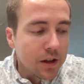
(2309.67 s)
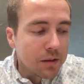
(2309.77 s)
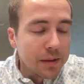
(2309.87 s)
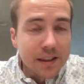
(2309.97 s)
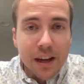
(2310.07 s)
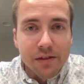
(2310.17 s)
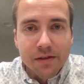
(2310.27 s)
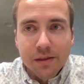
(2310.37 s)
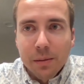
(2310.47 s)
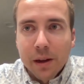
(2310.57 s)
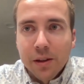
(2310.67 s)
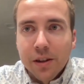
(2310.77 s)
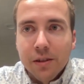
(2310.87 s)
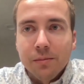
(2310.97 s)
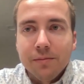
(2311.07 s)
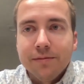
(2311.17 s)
be safe about your